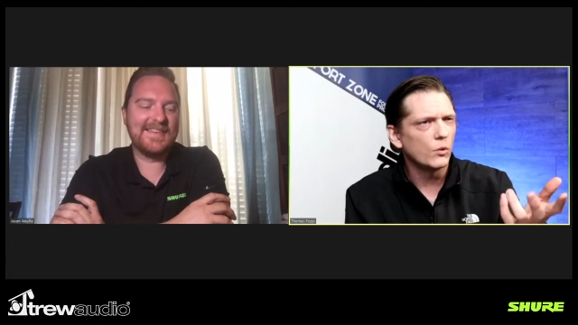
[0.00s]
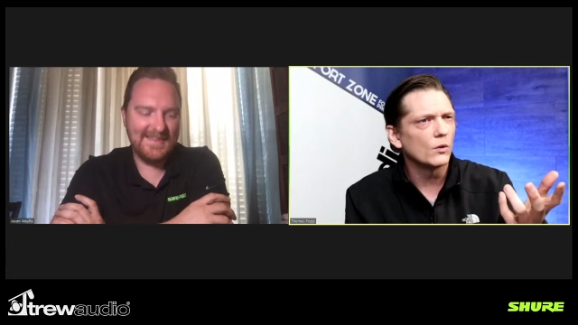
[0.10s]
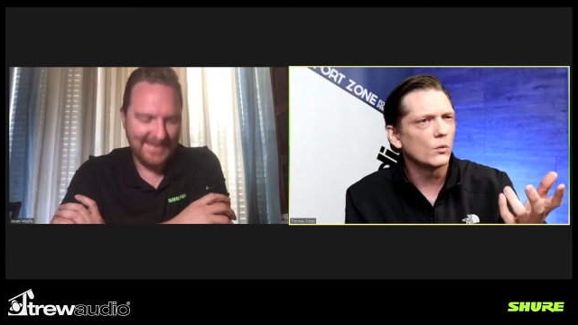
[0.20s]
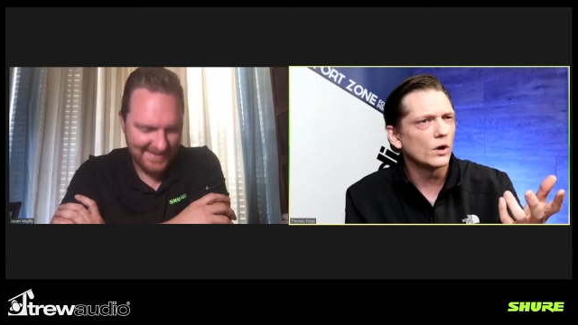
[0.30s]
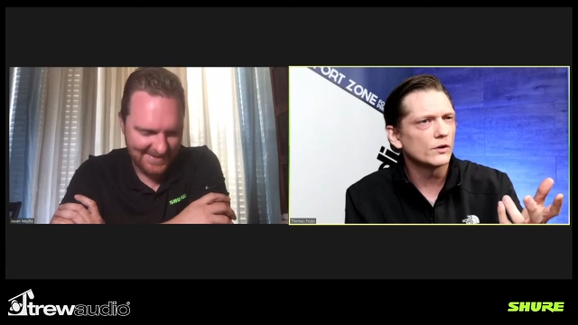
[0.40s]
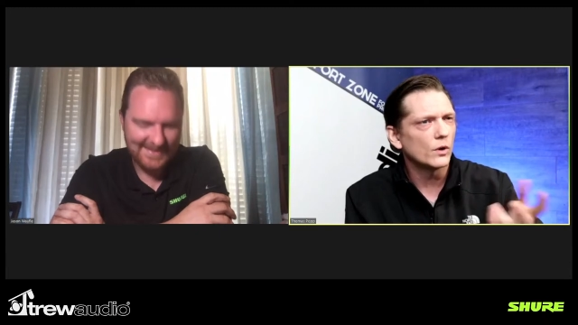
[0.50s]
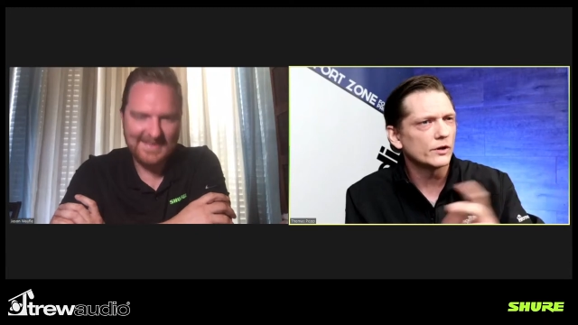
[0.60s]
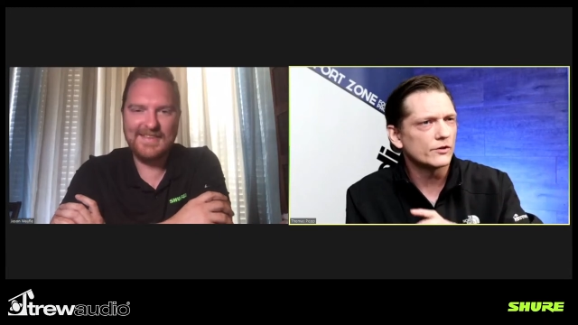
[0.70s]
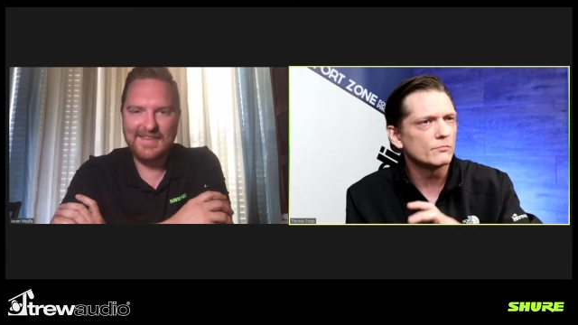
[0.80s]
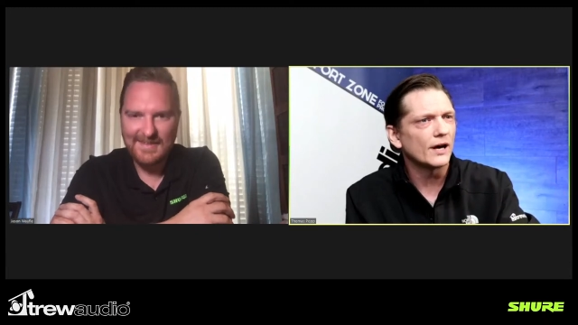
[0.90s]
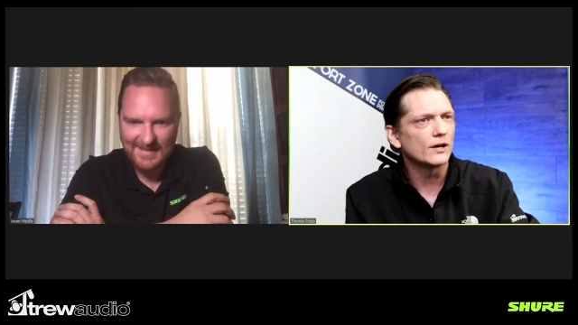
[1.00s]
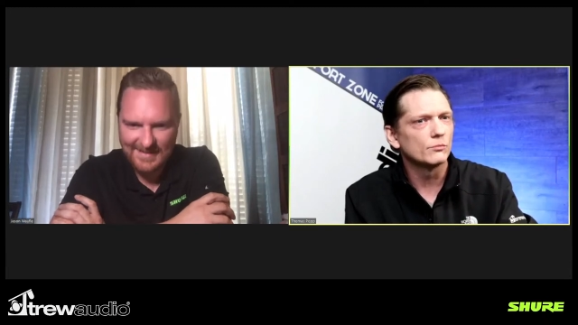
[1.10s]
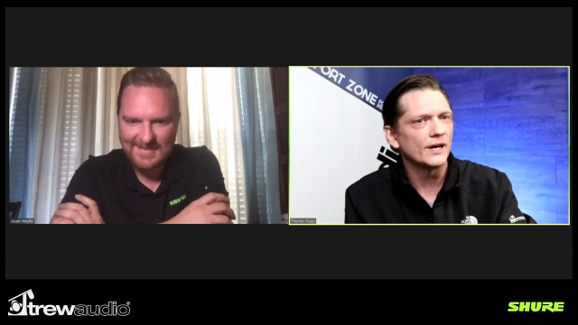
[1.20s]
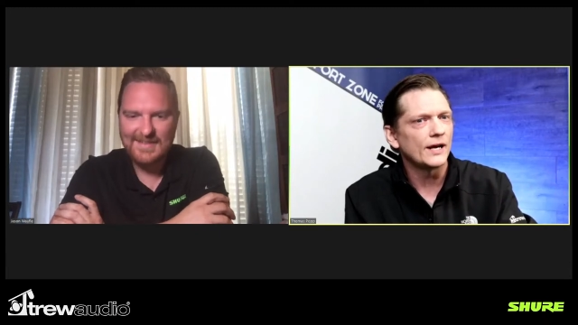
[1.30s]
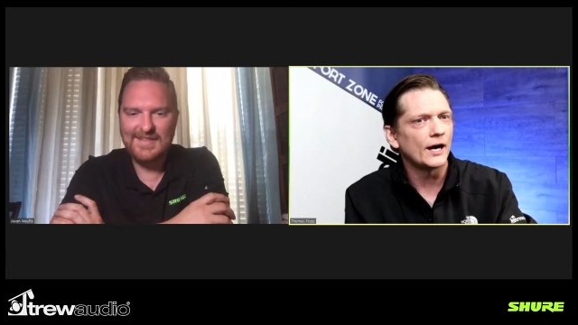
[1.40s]
Speaker 1: what what is the metal
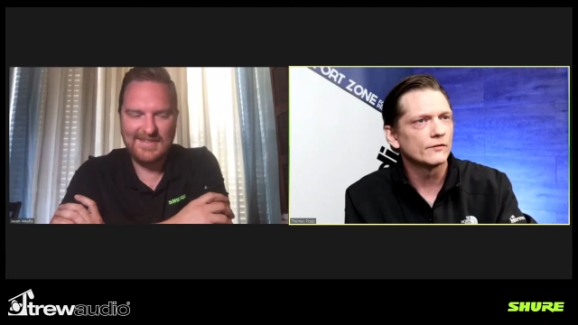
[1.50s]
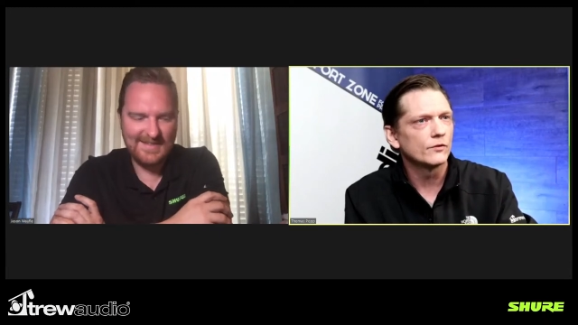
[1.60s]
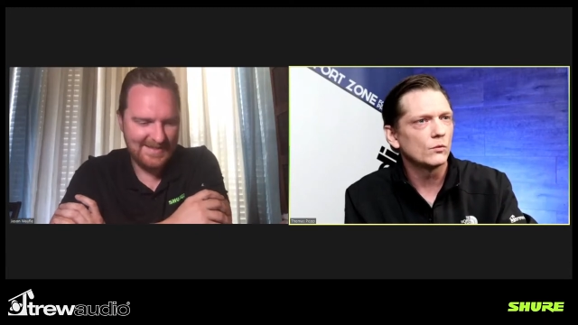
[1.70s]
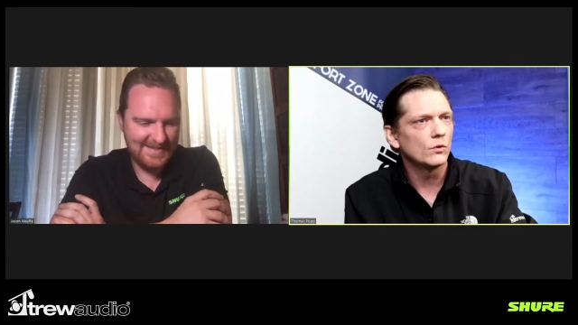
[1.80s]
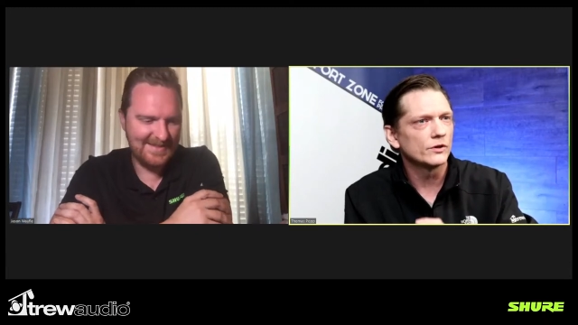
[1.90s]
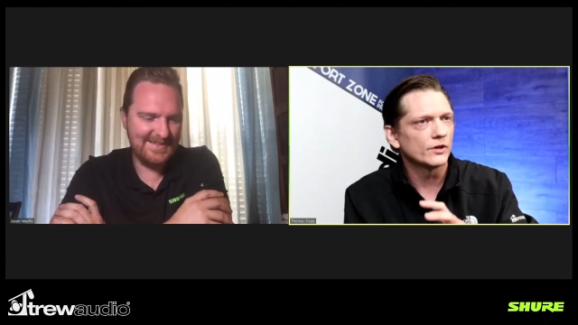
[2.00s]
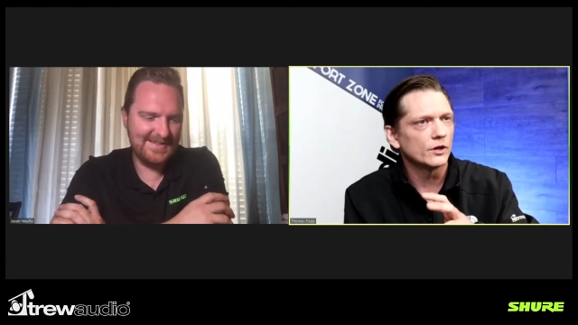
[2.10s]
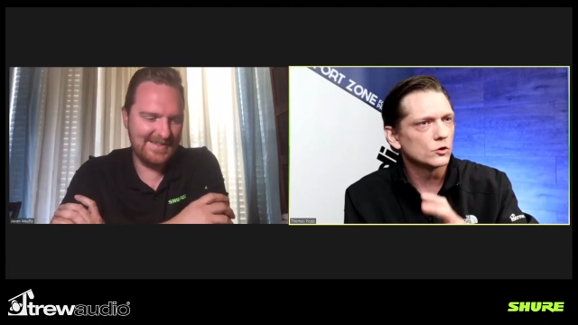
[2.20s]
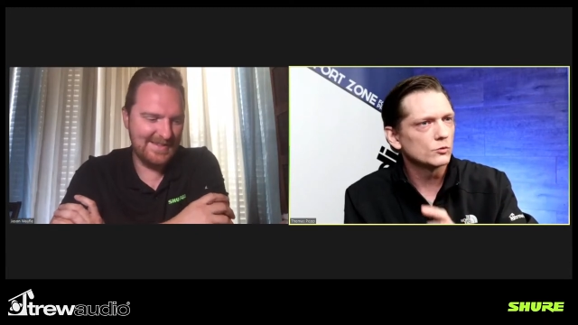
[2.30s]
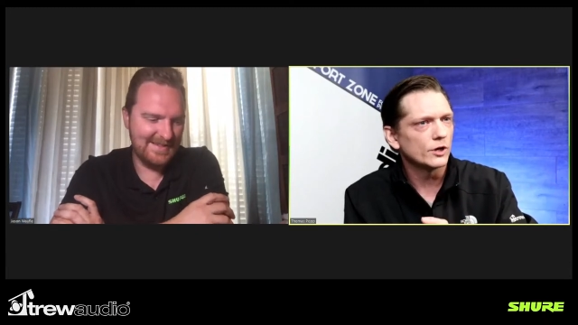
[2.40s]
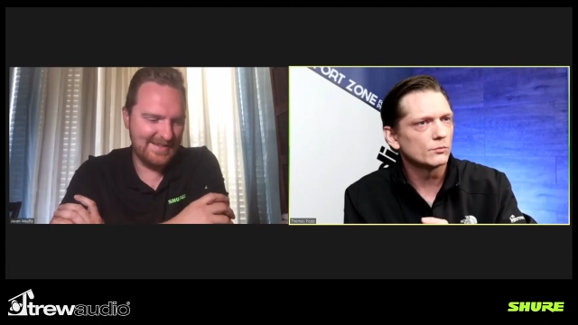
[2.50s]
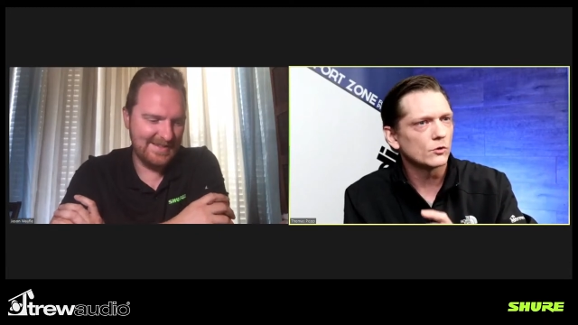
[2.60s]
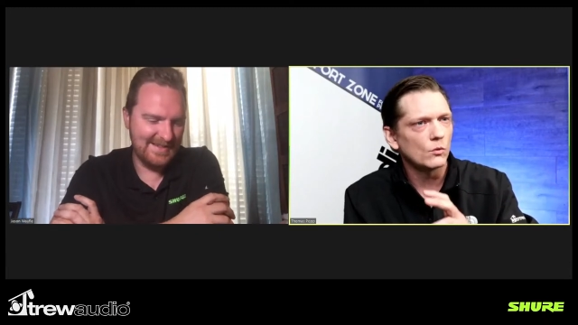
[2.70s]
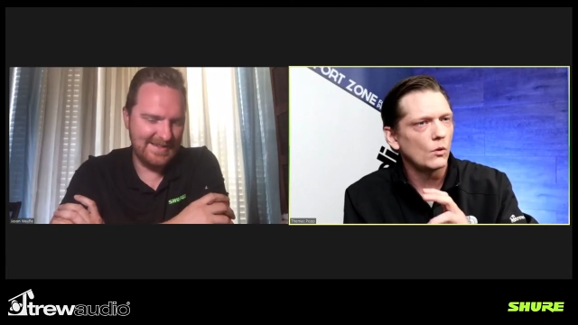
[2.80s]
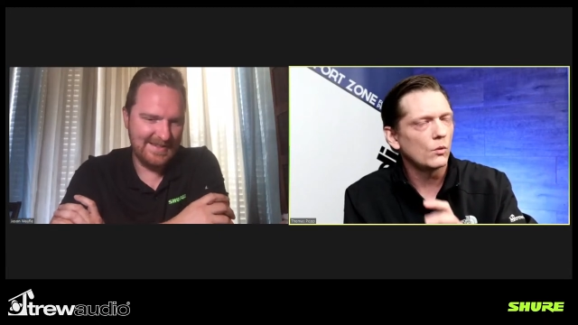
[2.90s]
made out of? Is it aluminum or
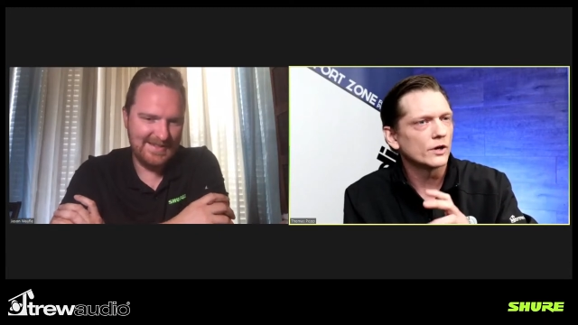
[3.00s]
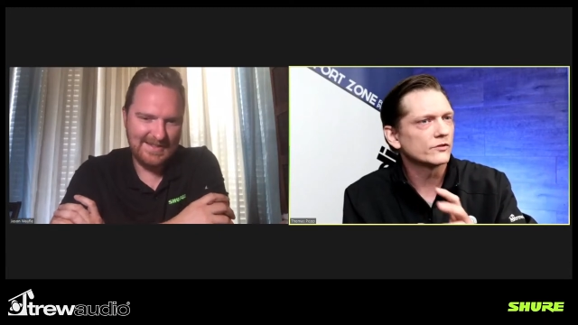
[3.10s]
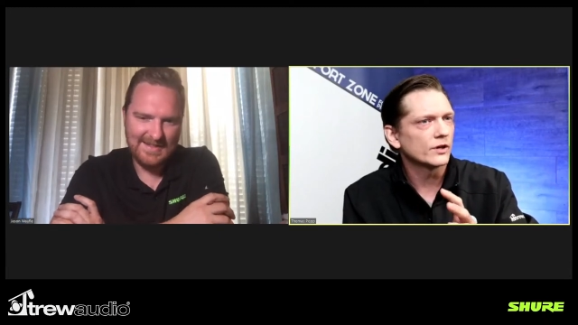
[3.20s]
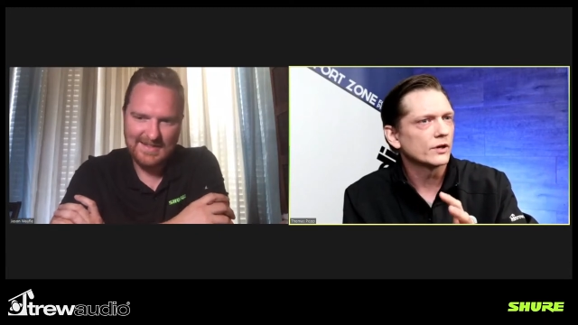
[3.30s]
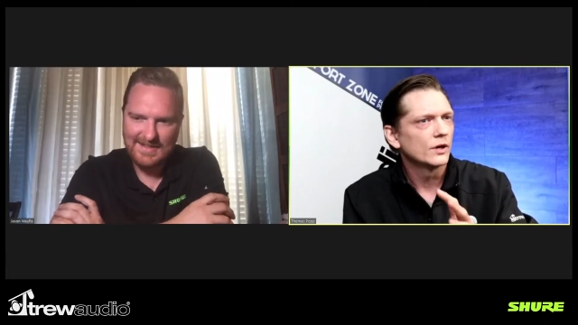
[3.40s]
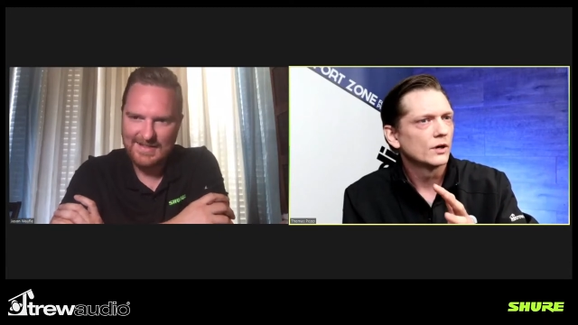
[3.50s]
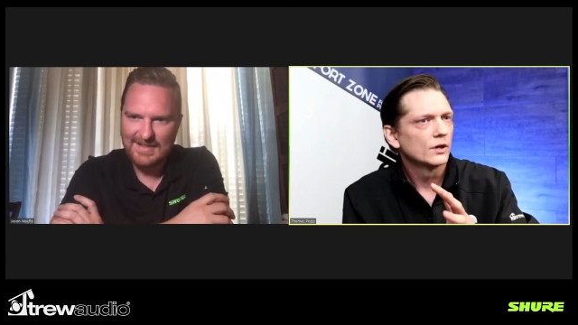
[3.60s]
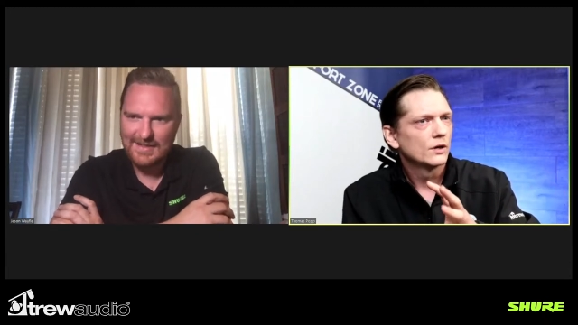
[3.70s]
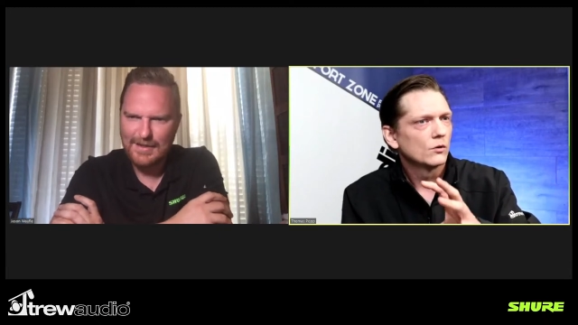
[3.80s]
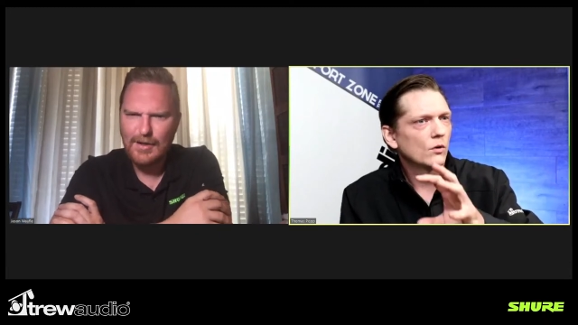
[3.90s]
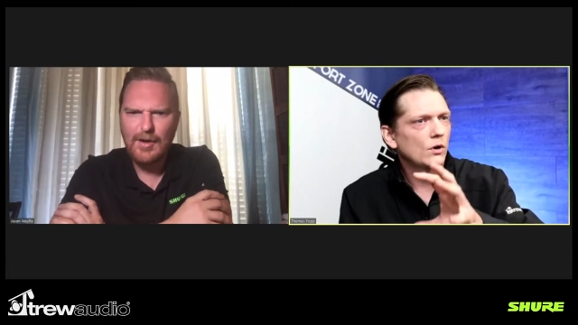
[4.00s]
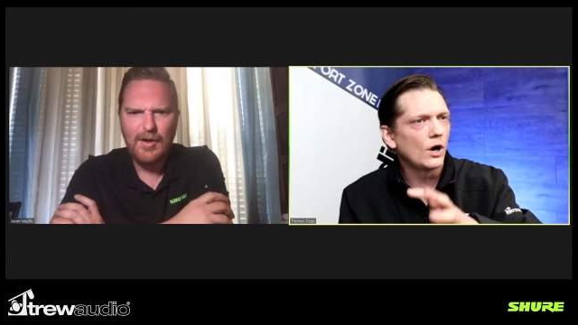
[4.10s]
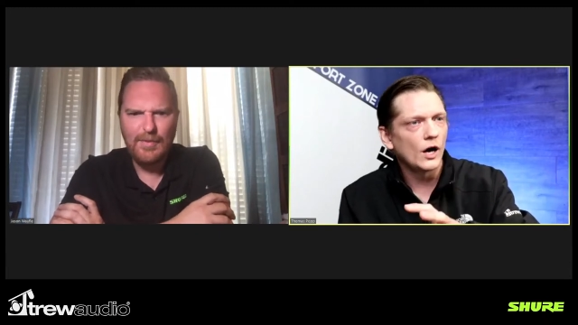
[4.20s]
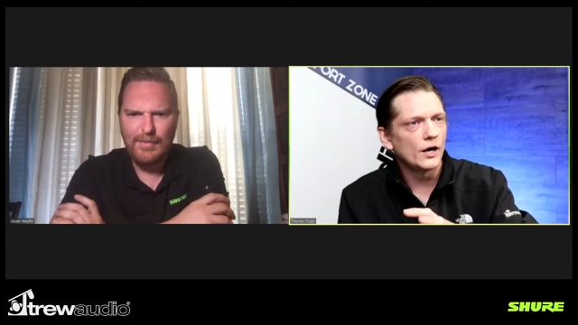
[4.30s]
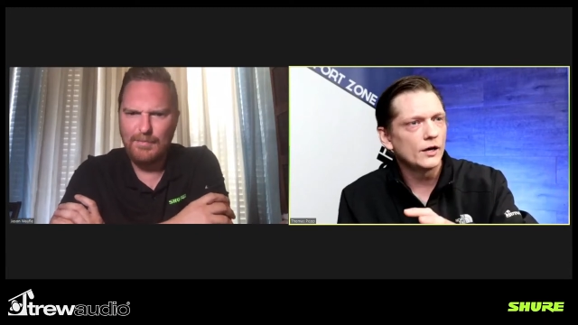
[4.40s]
what is it?
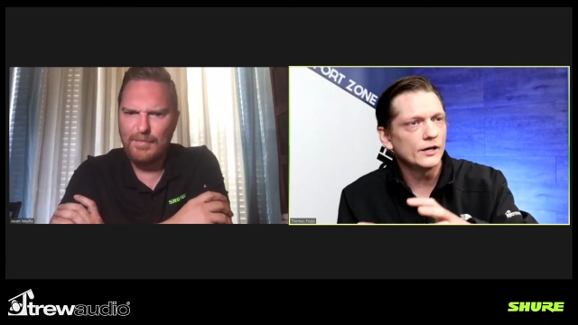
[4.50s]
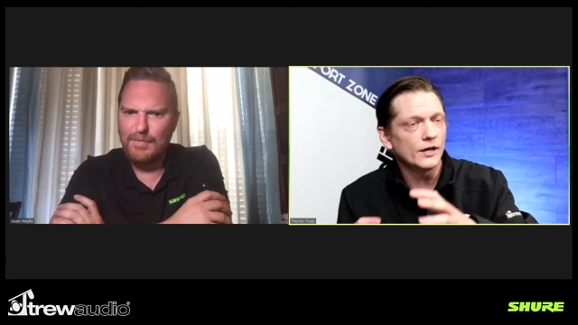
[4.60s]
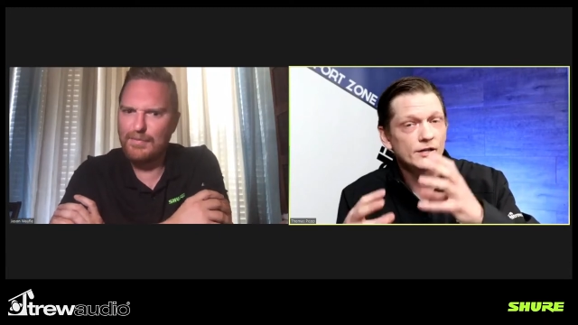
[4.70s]
uh, it is a